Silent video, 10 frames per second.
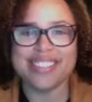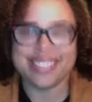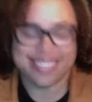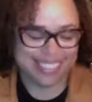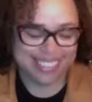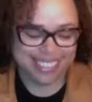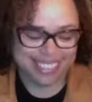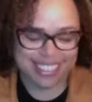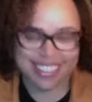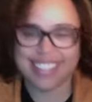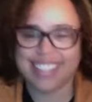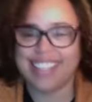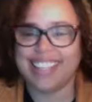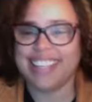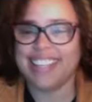
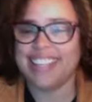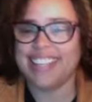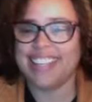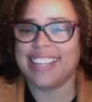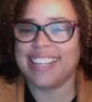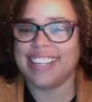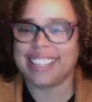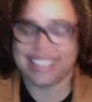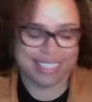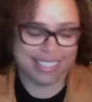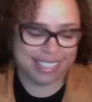Nobody speaks.